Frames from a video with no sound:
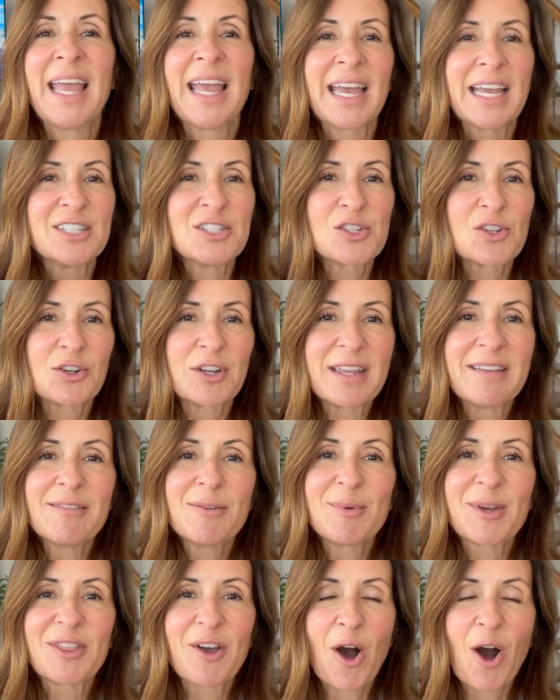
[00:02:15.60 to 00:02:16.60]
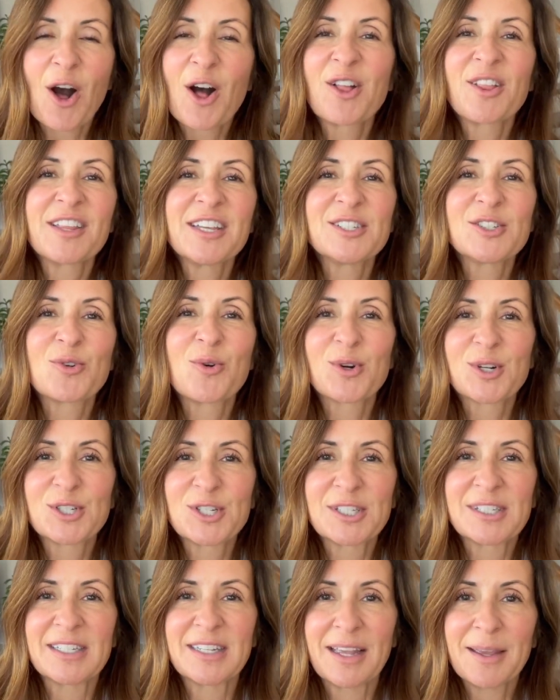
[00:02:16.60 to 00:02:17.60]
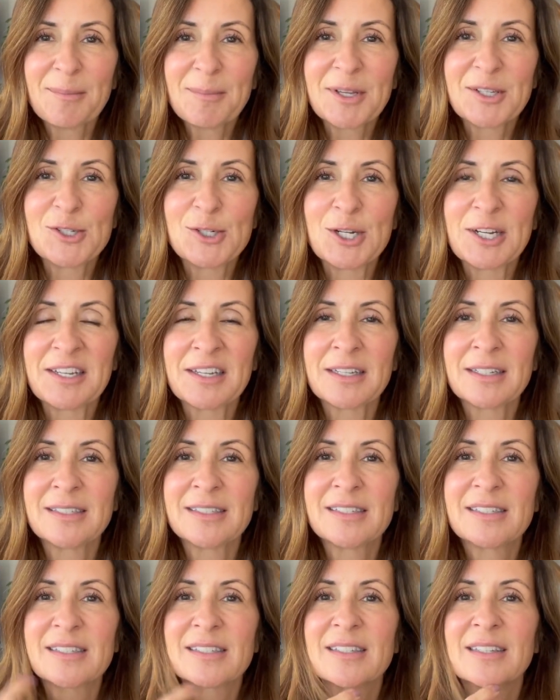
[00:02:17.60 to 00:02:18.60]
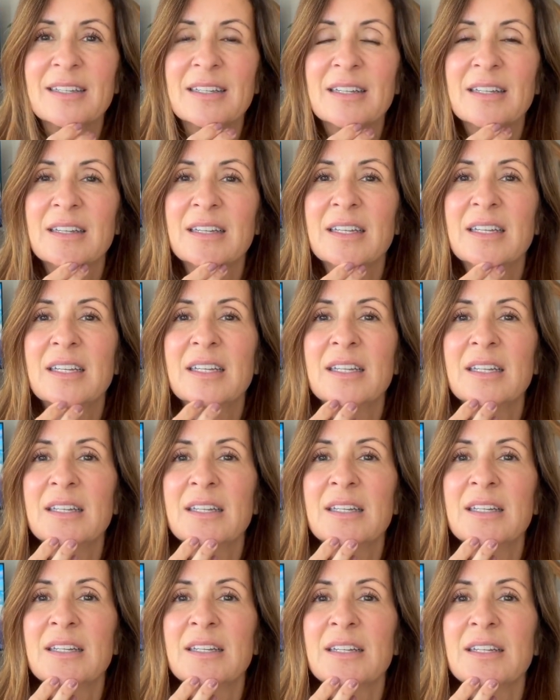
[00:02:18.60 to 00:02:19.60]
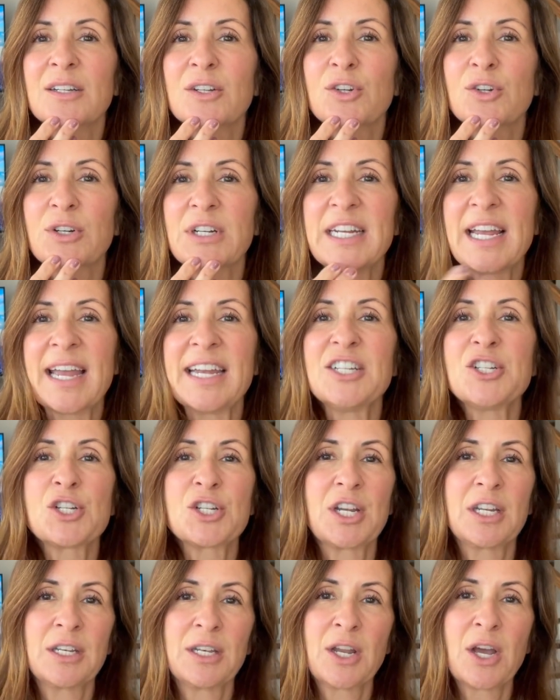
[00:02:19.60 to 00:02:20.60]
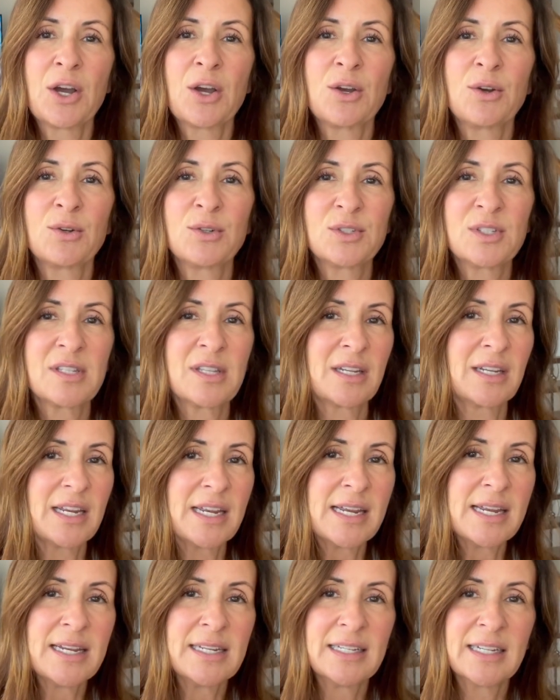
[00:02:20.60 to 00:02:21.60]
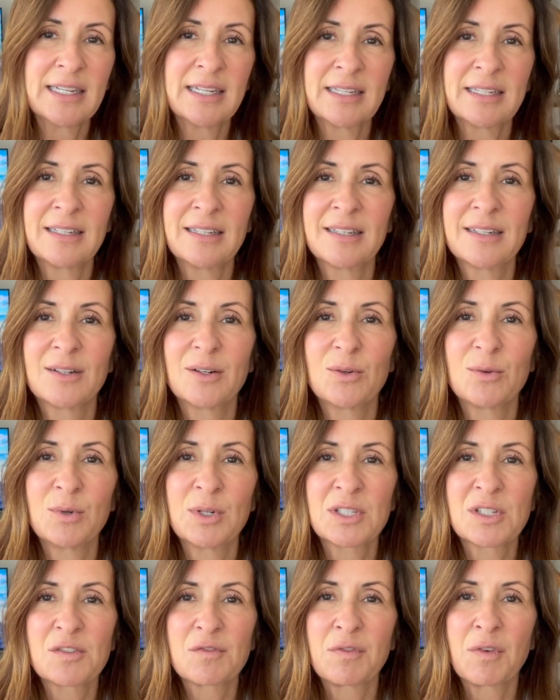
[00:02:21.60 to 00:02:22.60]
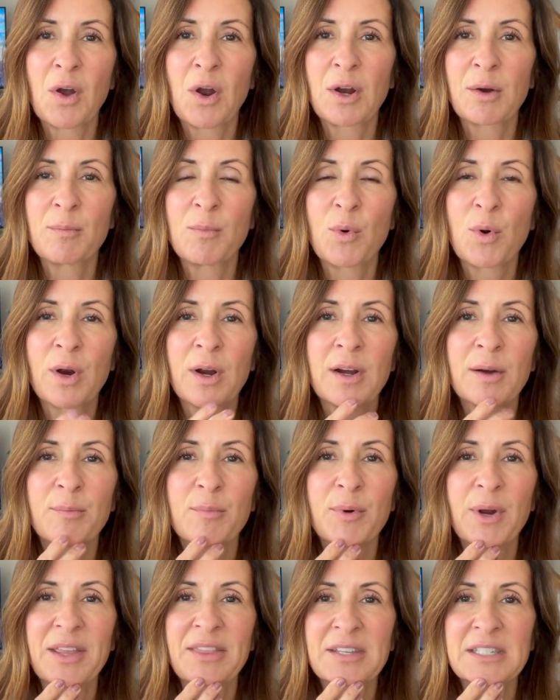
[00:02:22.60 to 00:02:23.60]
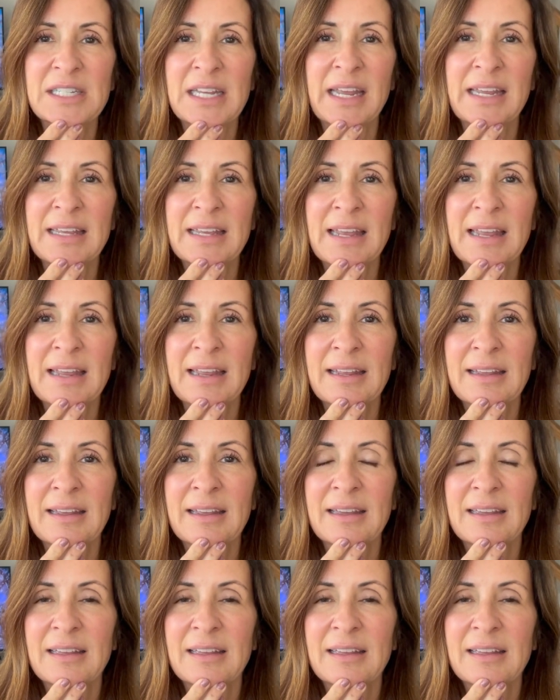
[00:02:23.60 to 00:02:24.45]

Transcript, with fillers: And so, even with all these gorgeous images, creation knows that Eden was far more breathtaking